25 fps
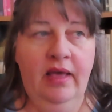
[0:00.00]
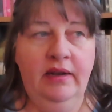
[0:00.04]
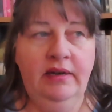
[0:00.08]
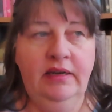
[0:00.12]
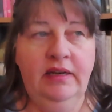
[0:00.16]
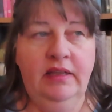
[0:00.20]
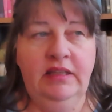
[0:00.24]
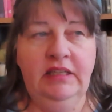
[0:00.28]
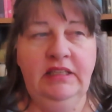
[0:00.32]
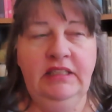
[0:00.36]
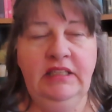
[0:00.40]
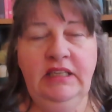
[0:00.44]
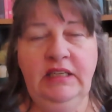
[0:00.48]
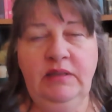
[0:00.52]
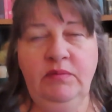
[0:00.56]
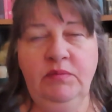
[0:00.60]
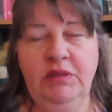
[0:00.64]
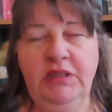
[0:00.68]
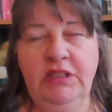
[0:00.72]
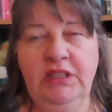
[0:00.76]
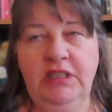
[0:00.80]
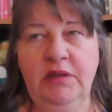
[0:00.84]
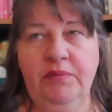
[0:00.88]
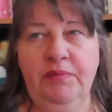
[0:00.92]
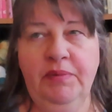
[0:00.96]
Now the
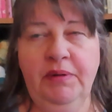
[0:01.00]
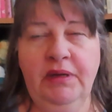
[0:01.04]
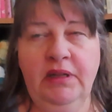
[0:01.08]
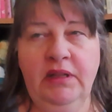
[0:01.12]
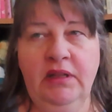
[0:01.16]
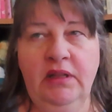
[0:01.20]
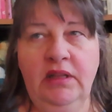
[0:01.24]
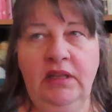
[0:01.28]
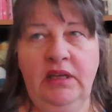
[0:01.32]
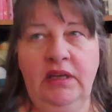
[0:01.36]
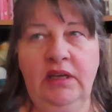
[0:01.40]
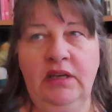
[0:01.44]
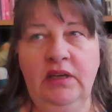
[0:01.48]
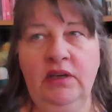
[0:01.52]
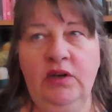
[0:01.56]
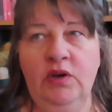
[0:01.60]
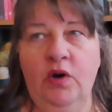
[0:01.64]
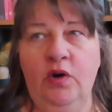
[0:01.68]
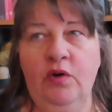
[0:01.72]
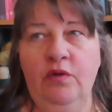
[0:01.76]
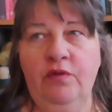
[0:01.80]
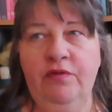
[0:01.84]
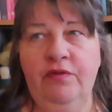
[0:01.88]
teams typically go